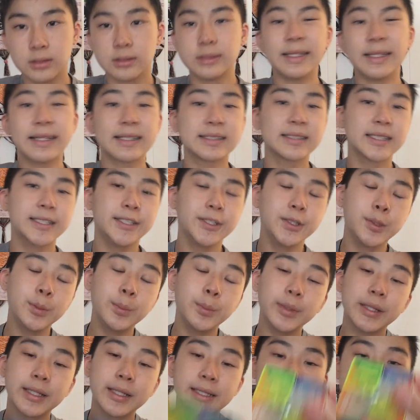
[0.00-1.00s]
Next
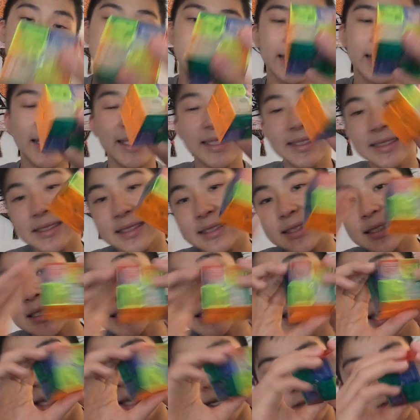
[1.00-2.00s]
cube is its
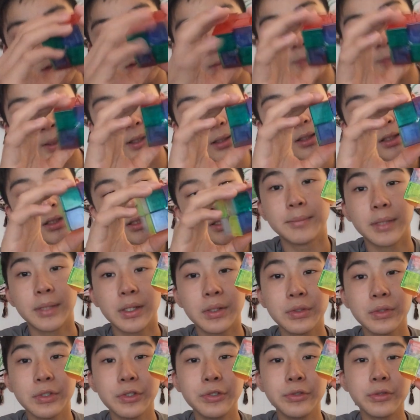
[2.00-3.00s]
counterpart,
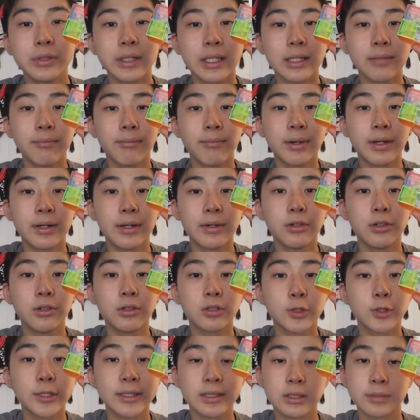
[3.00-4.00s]
Moyu Lingpo
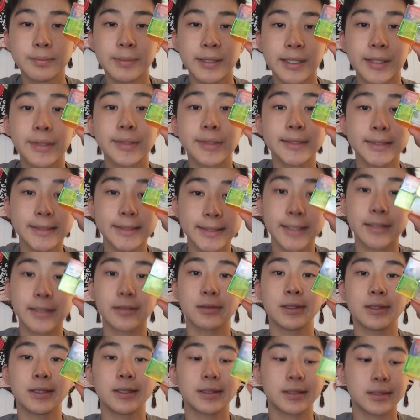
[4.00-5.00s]
Transparent
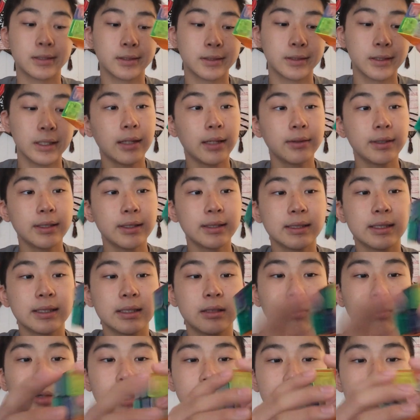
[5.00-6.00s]
Stickerless. This is
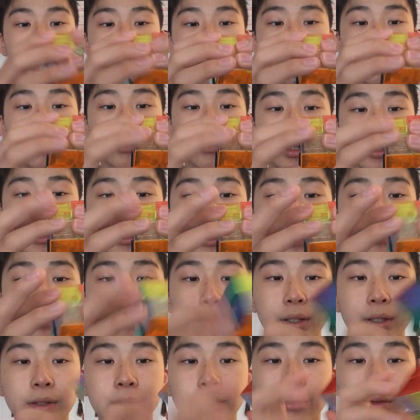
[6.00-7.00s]
based off of a
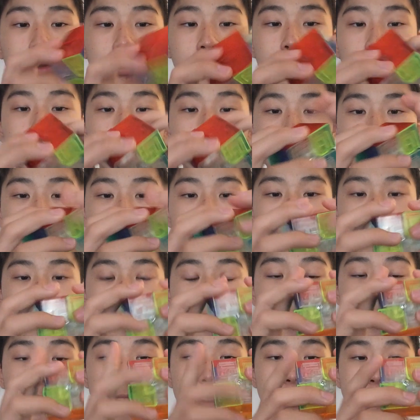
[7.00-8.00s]
Lingpo, and it's
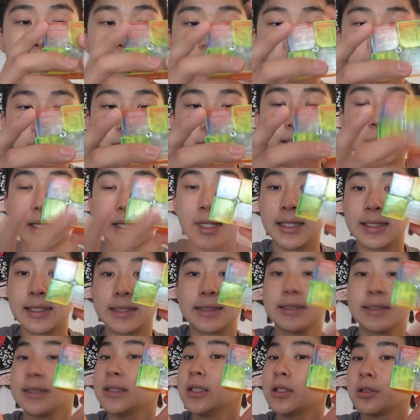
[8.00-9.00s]
transparent
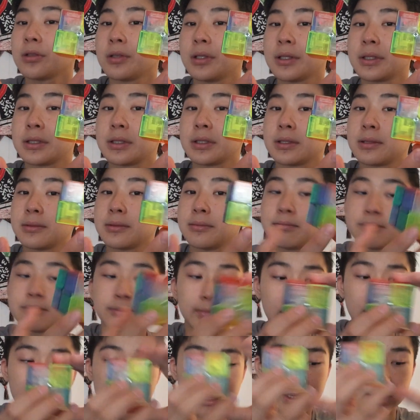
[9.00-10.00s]
and stickerless.
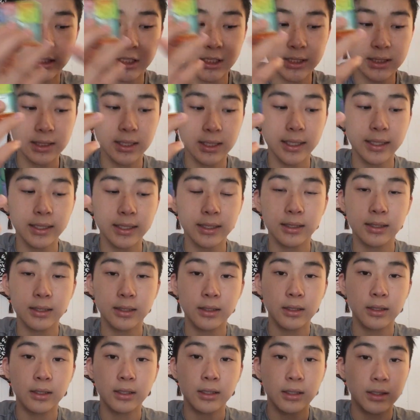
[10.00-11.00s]
It's just like
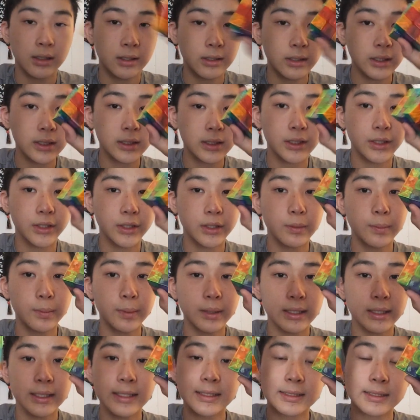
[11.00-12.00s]
this cube,
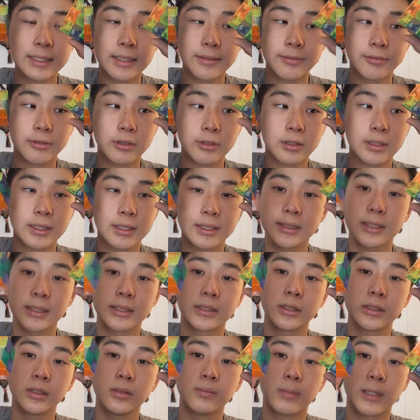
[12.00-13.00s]
except for it's a
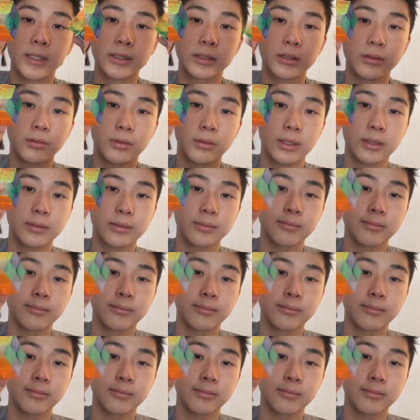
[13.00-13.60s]
2x2 one.